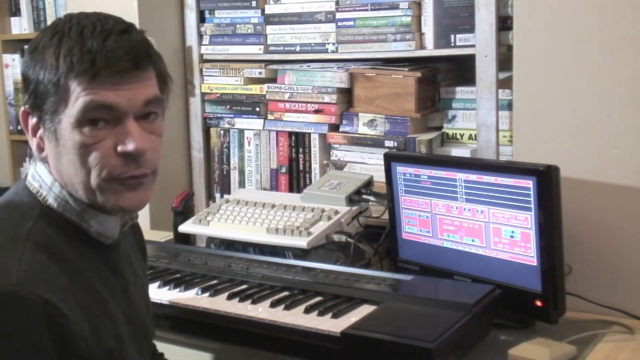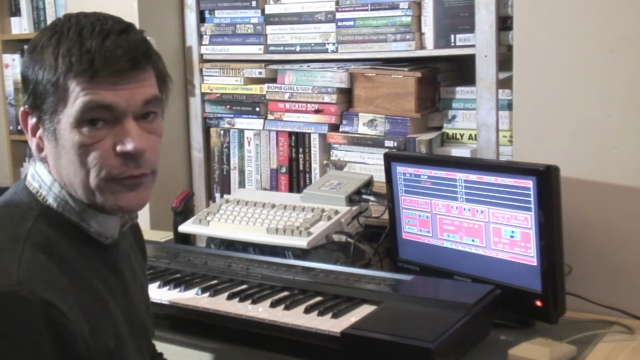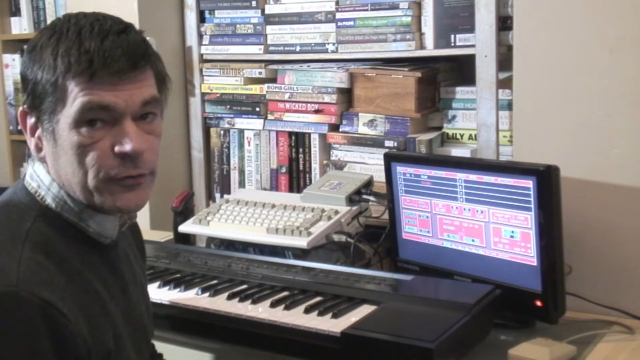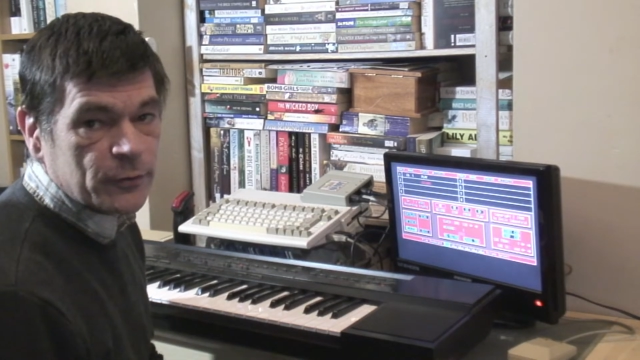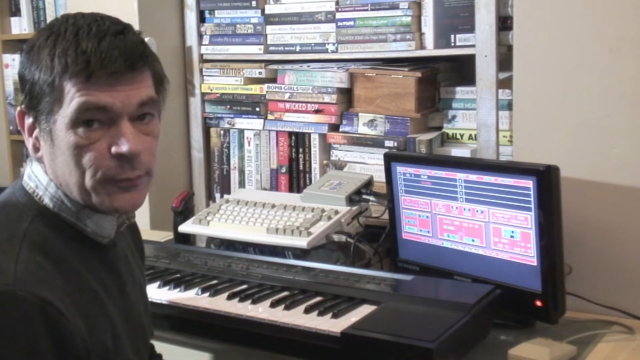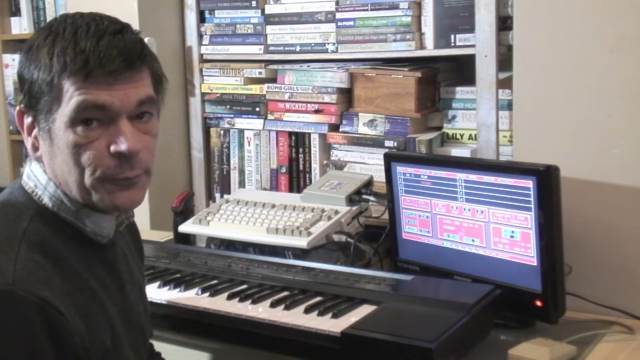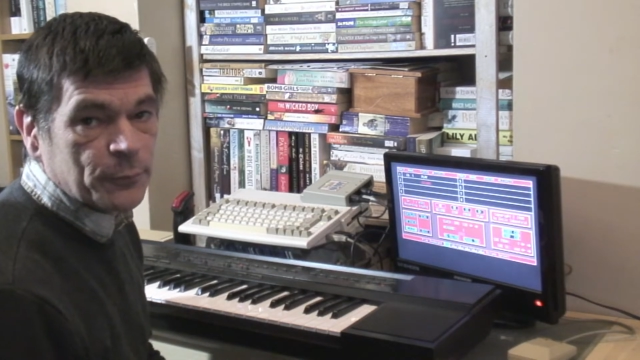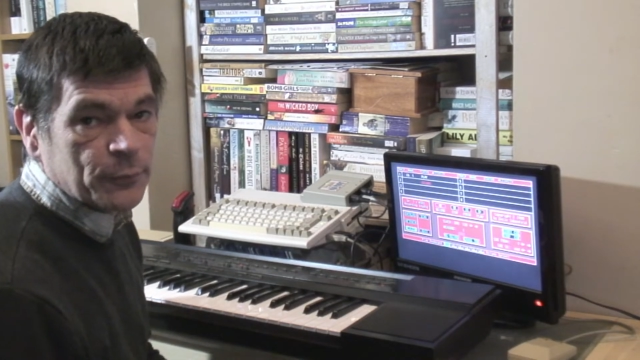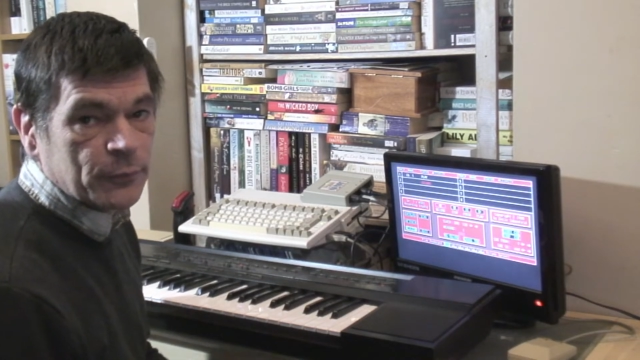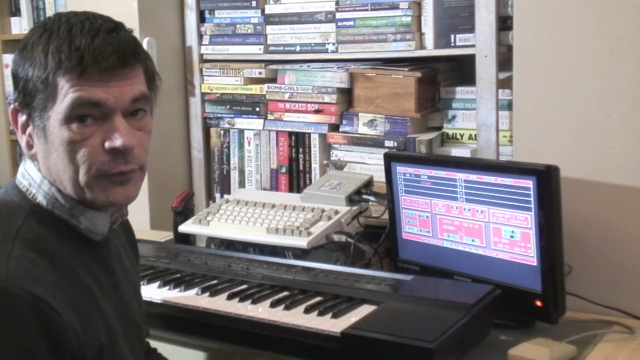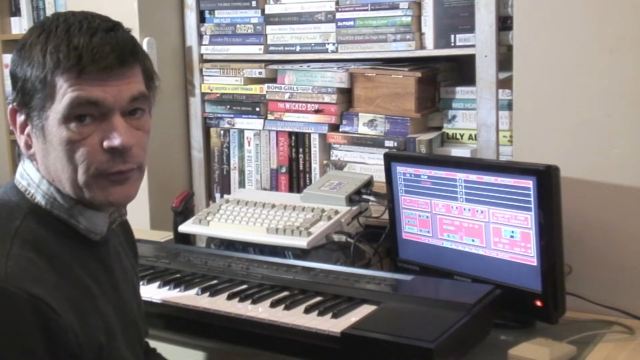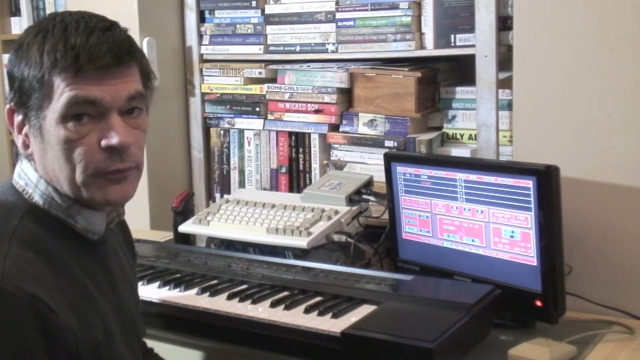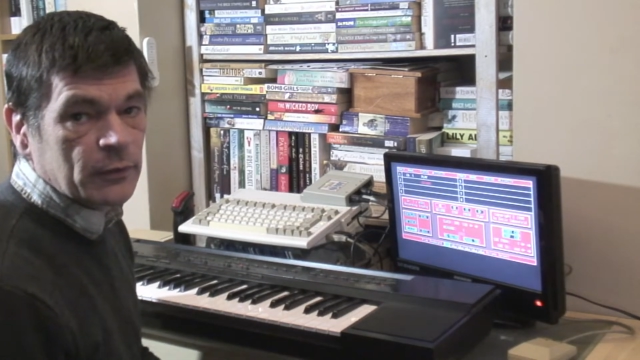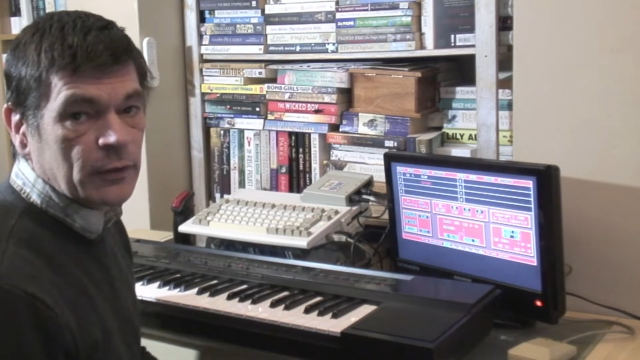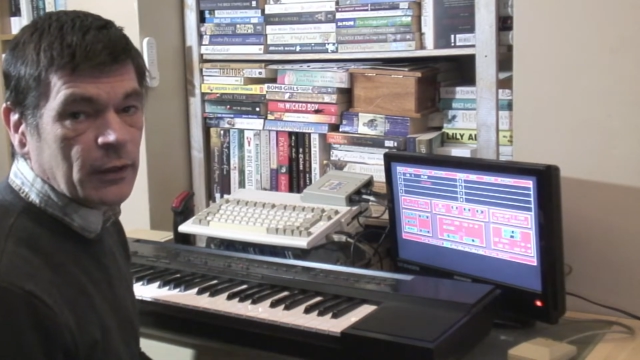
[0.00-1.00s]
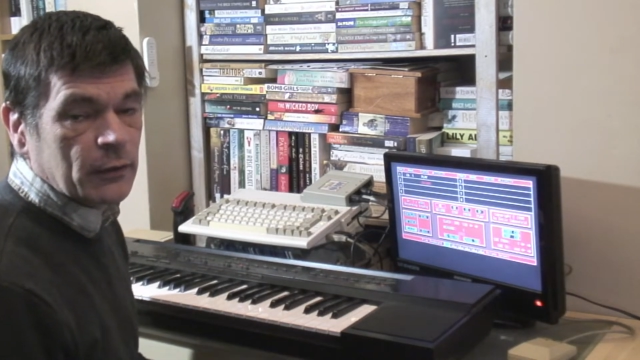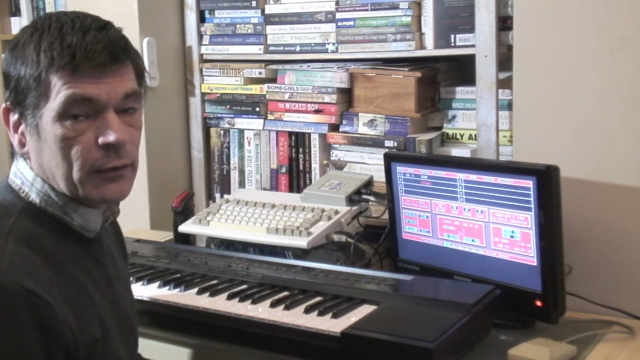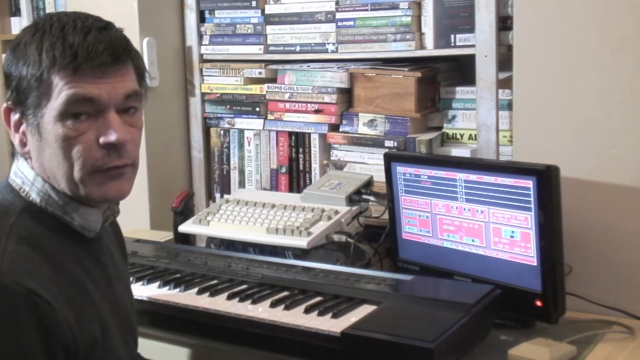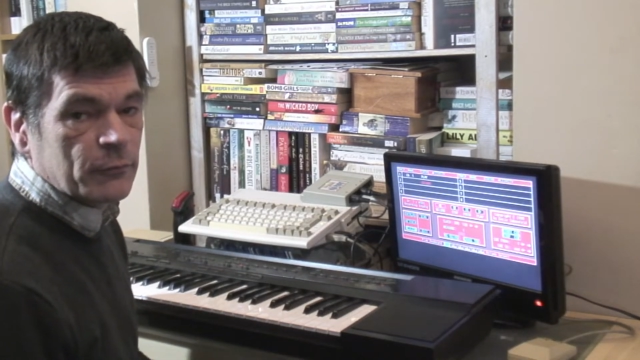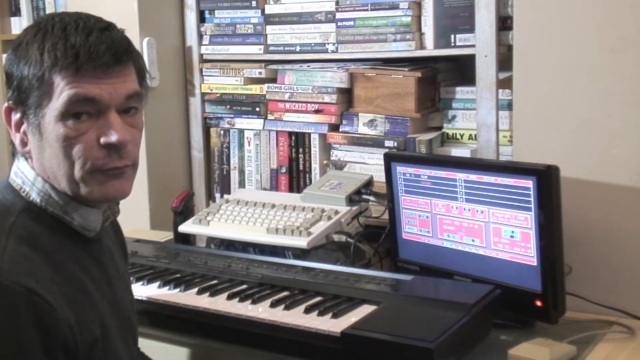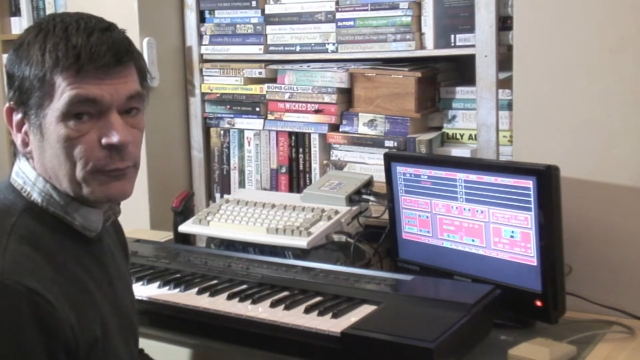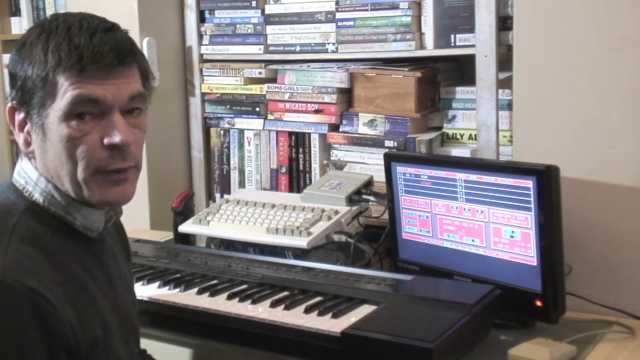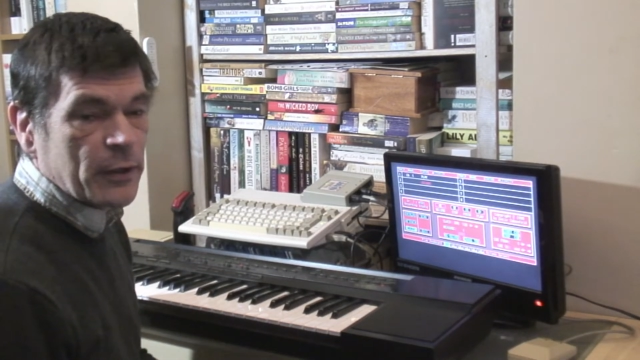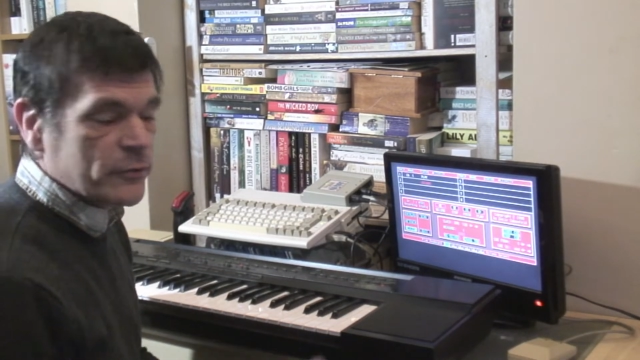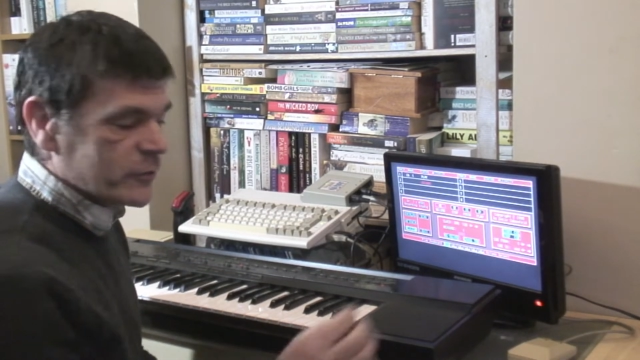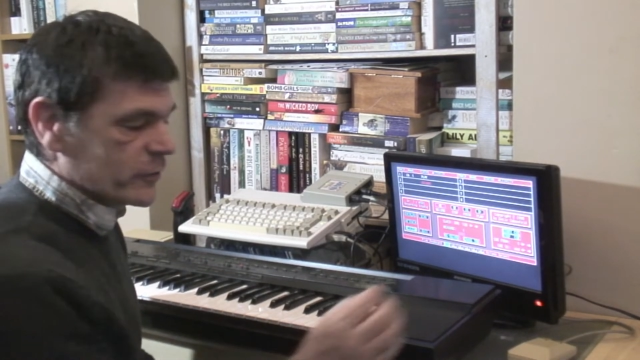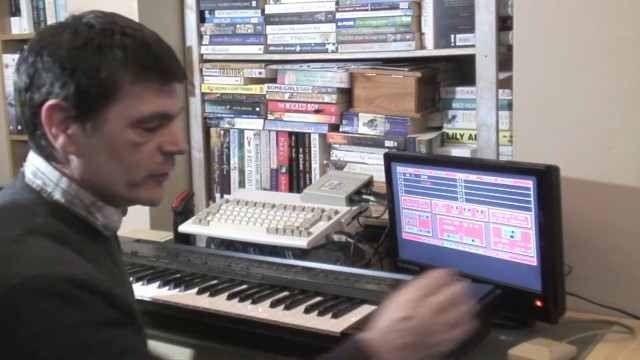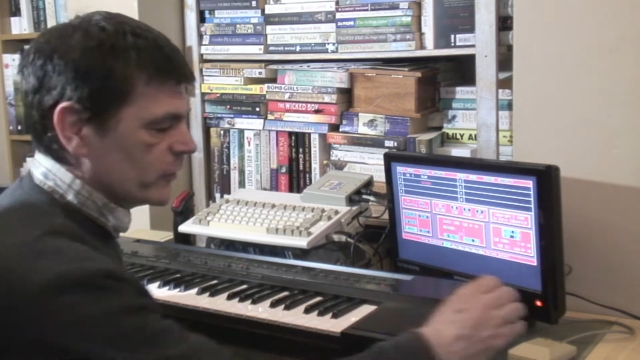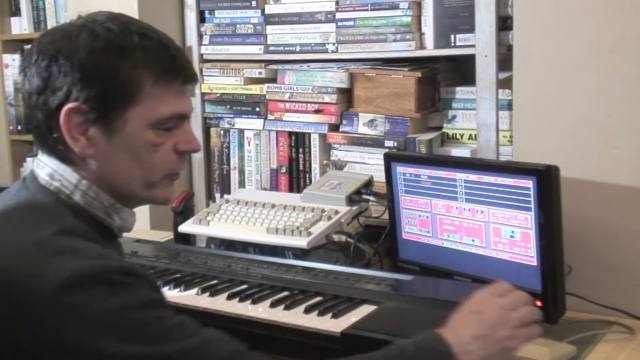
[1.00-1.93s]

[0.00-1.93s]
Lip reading: simple kind of measures.